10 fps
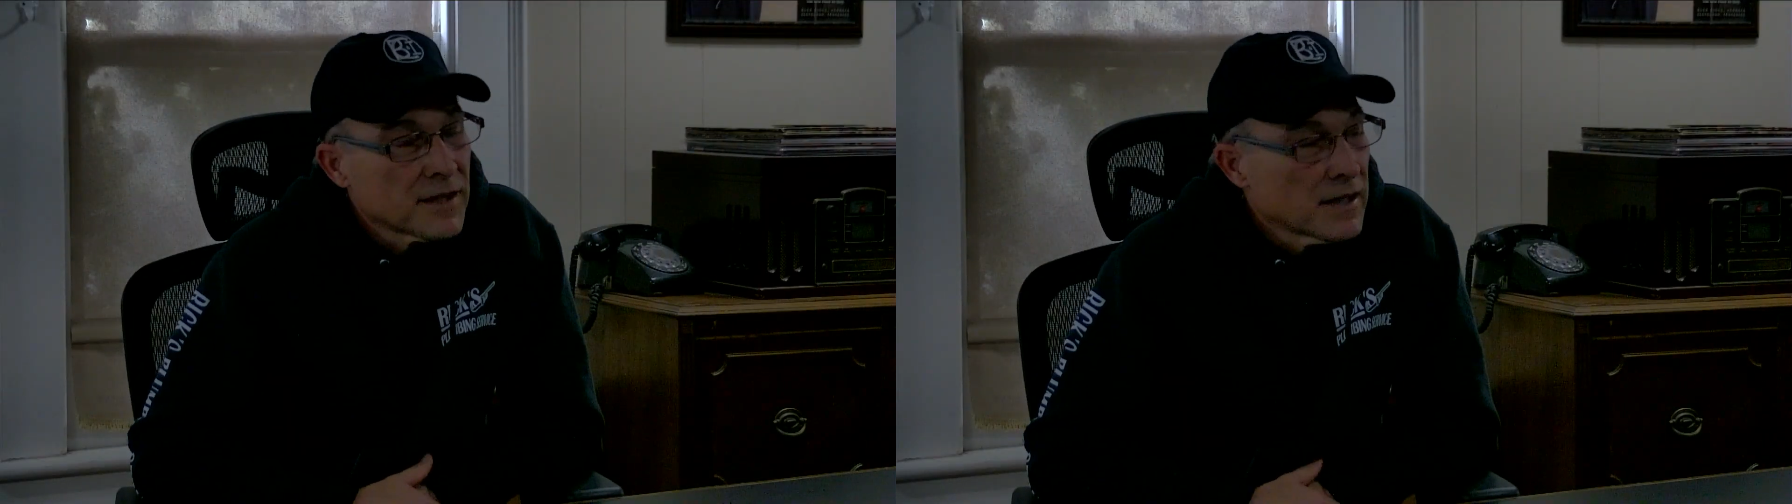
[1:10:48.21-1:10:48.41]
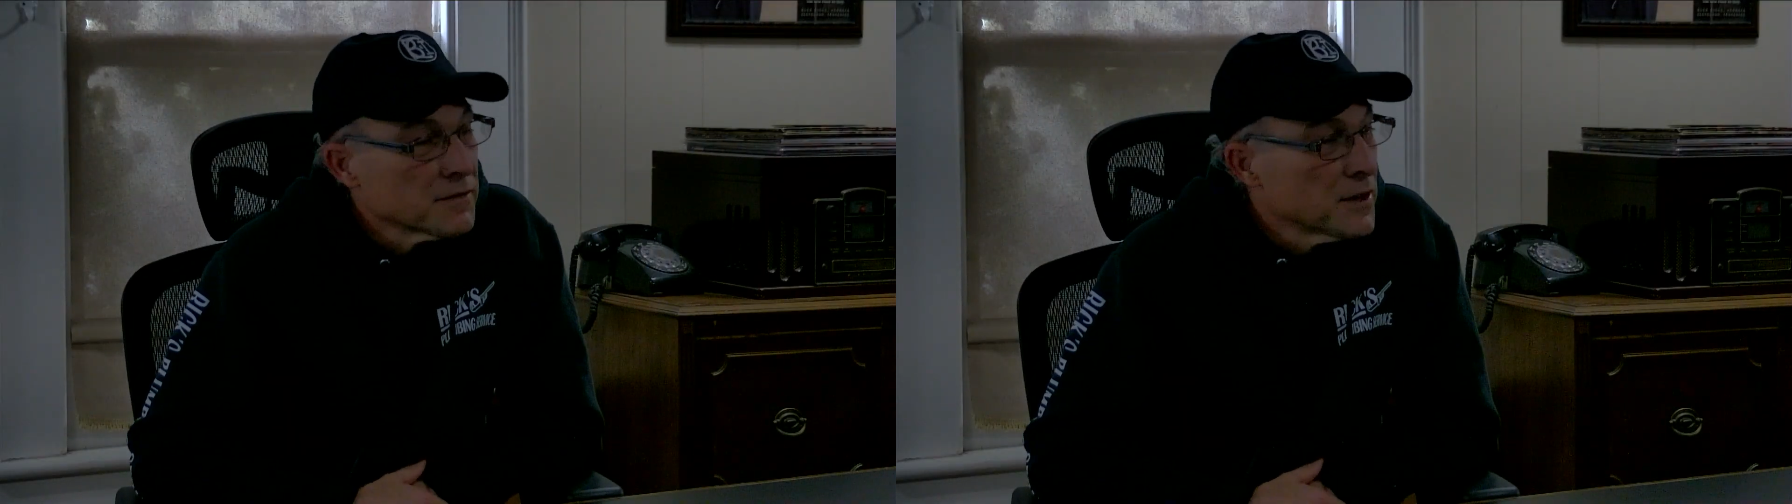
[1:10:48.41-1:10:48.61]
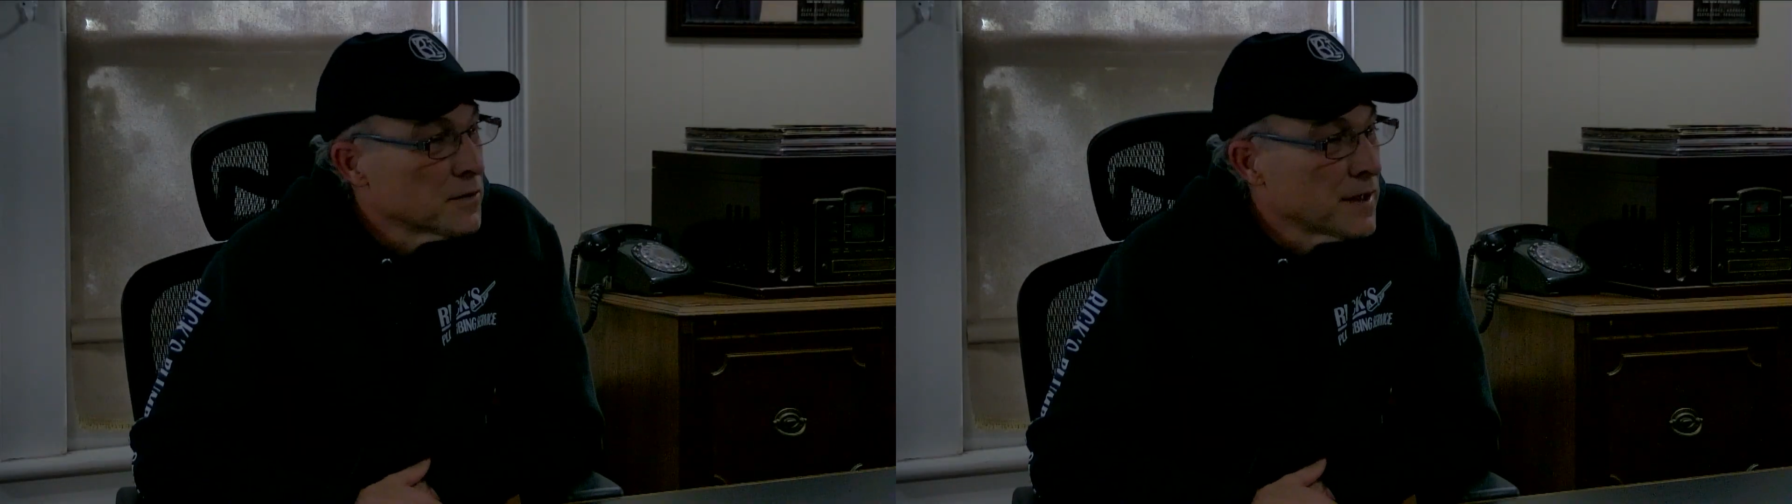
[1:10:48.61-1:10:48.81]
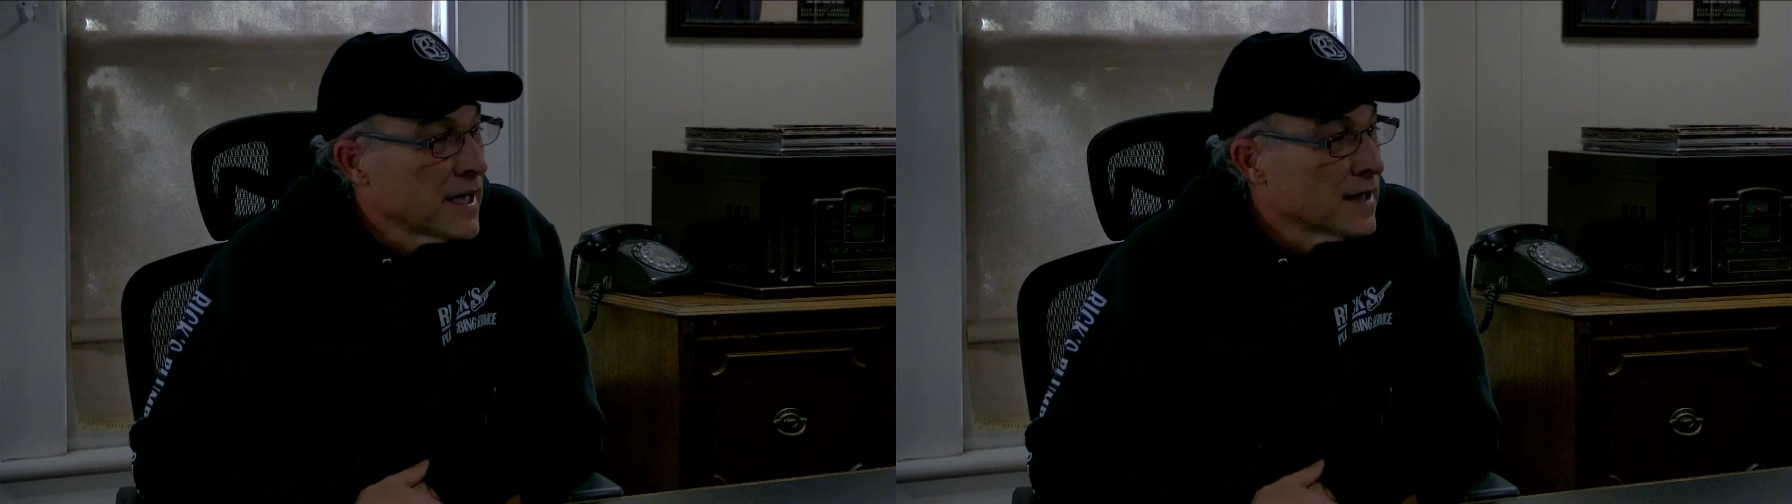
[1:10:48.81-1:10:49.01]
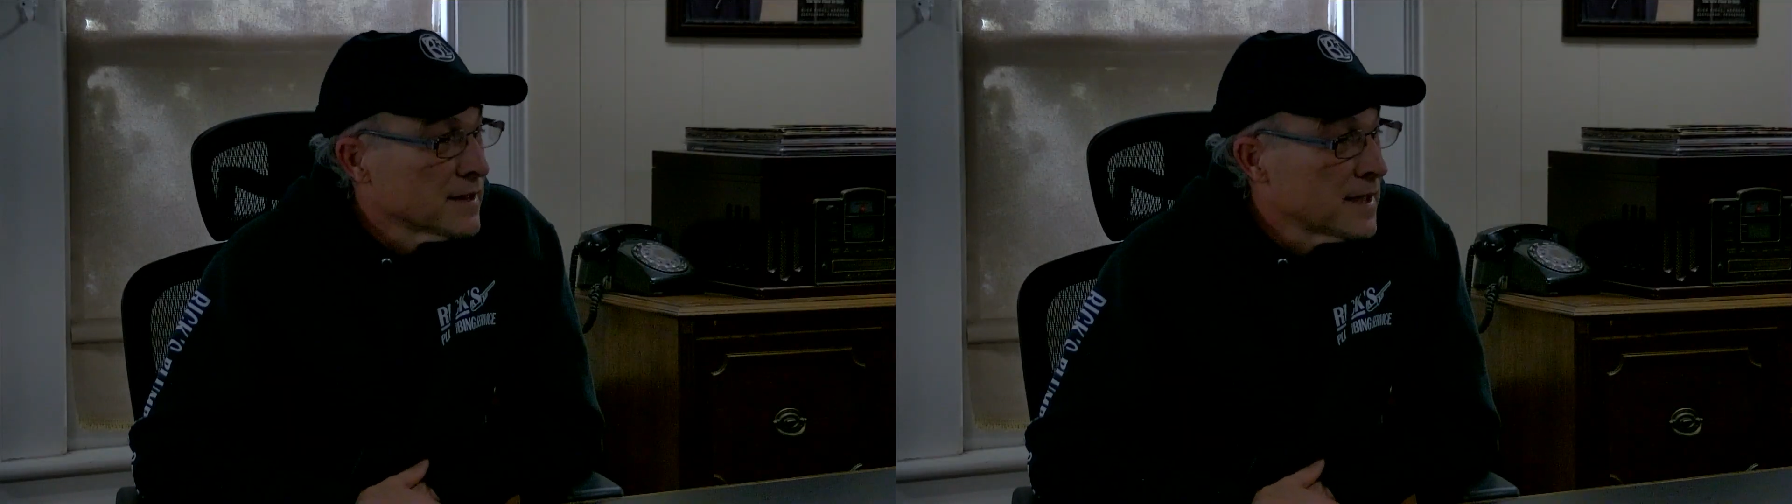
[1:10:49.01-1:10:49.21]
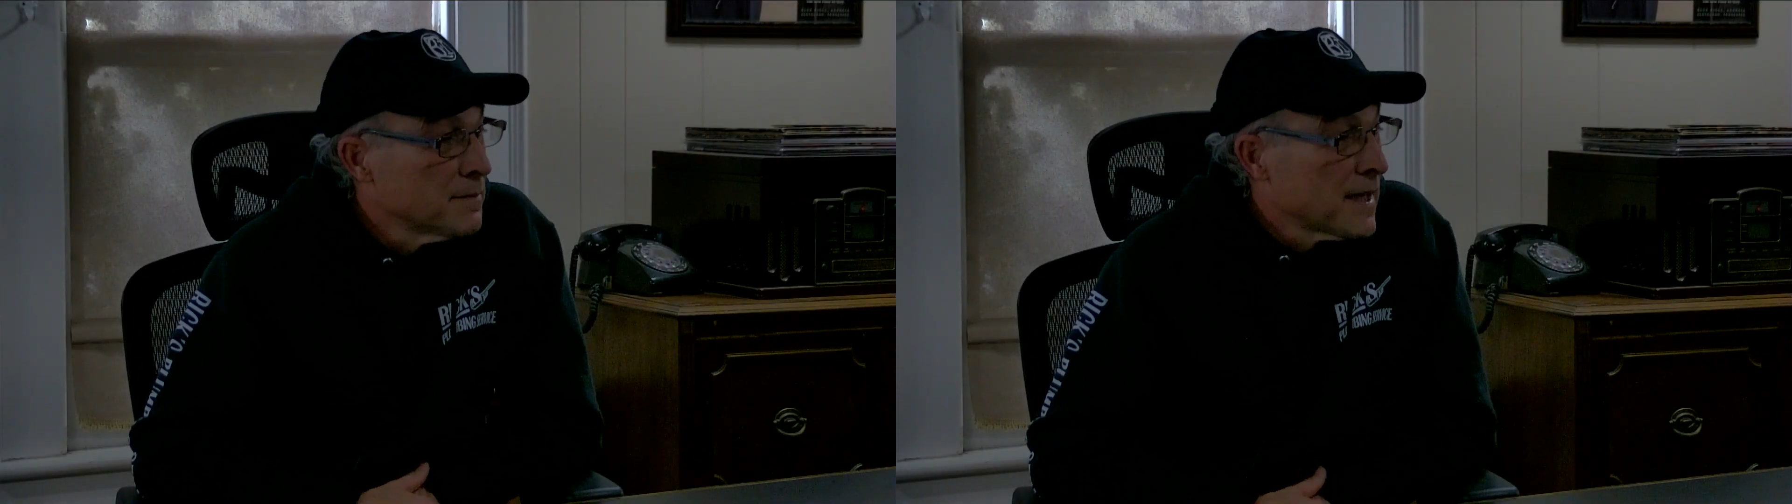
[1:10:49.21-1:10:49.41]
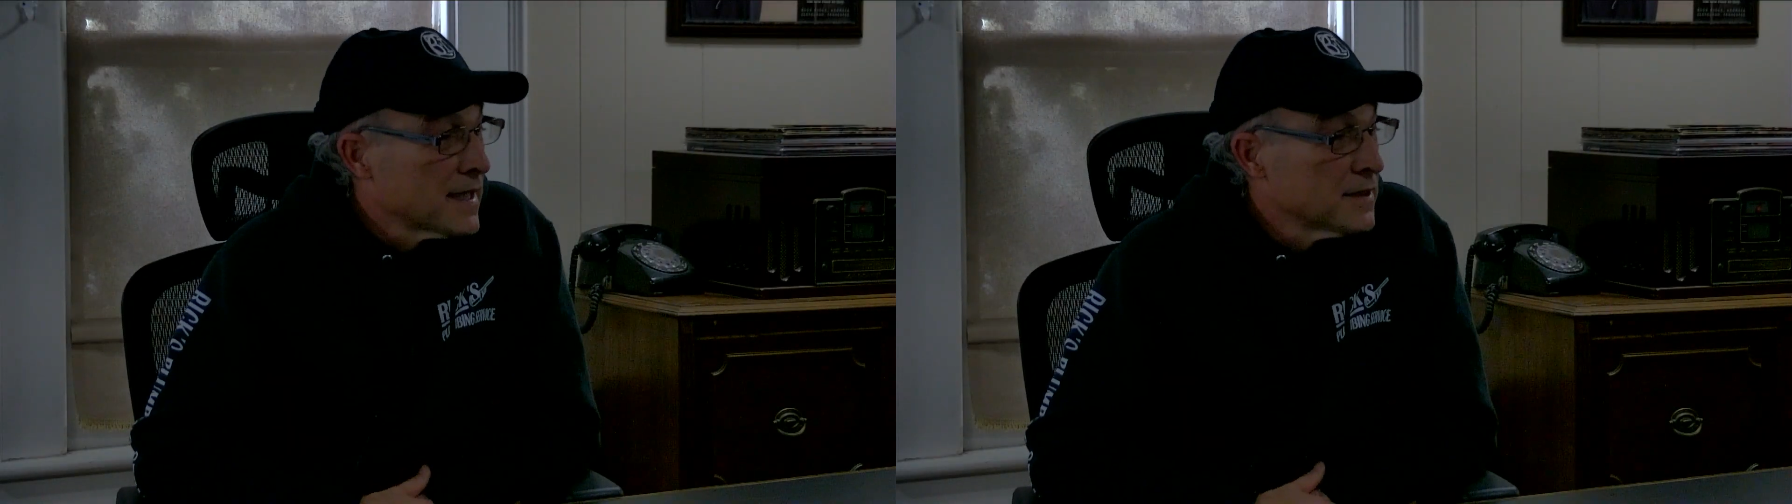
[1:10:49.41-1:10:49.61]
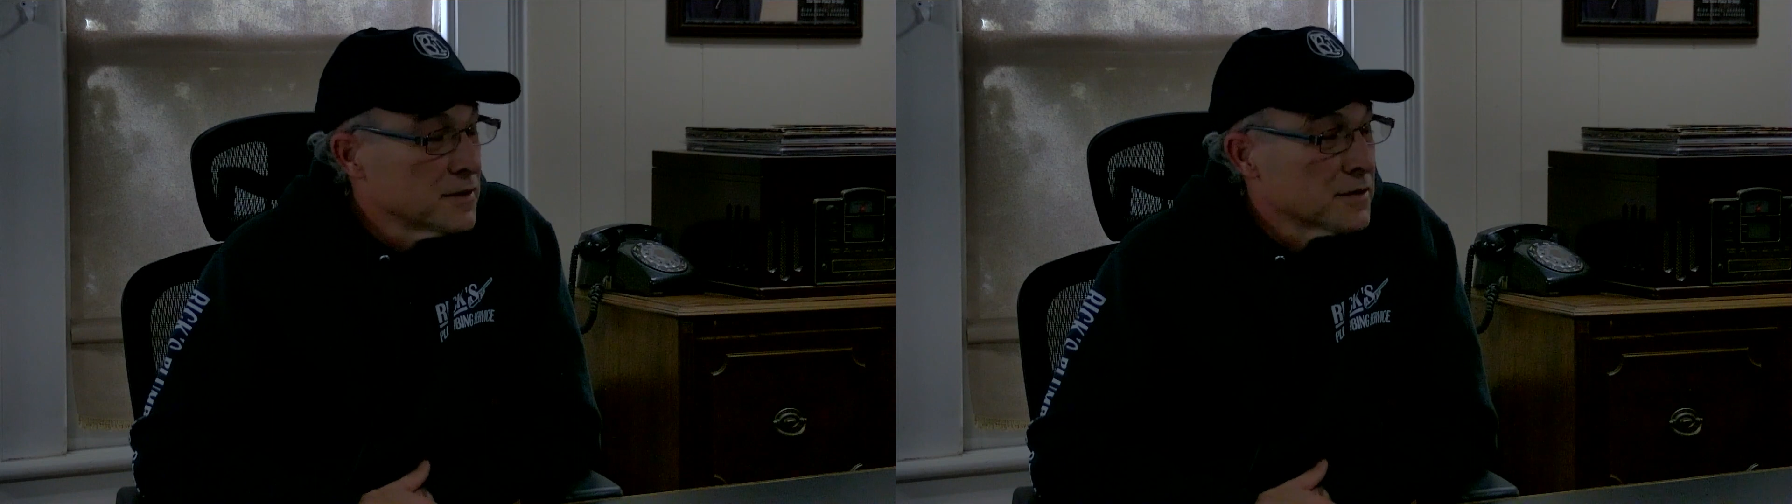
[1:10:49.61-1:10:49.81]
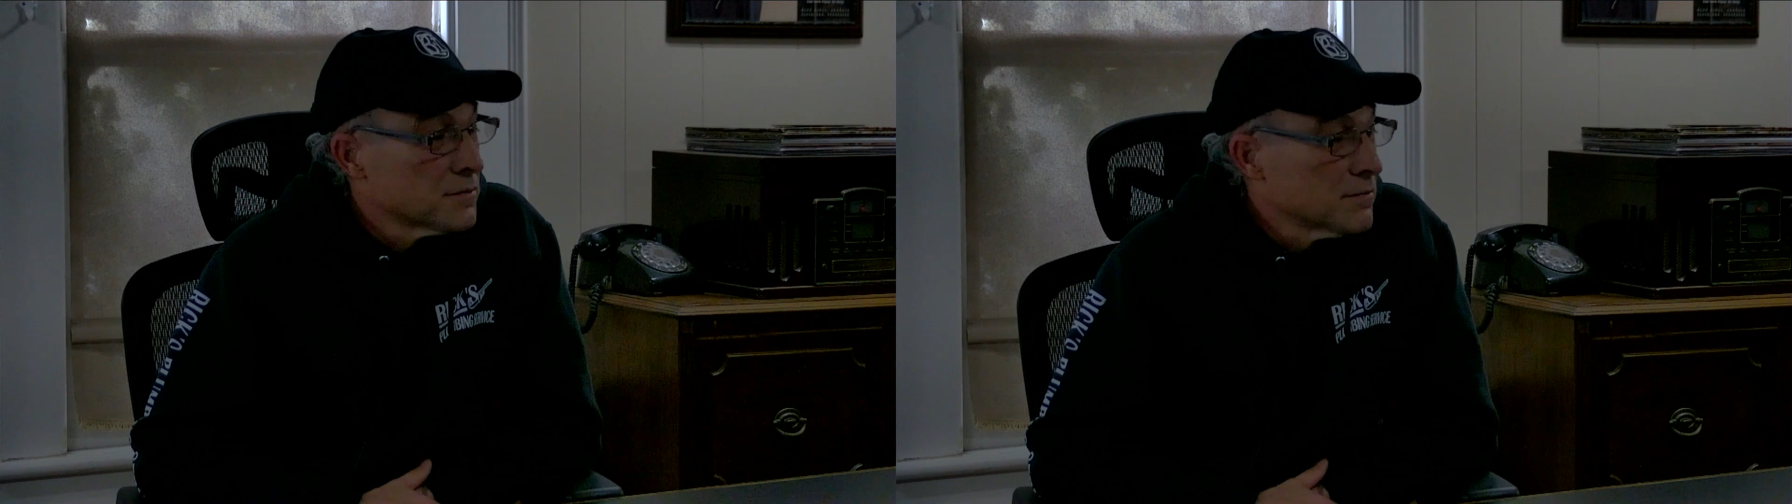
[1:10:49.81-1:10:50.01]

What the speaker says: I'll know now they might have just.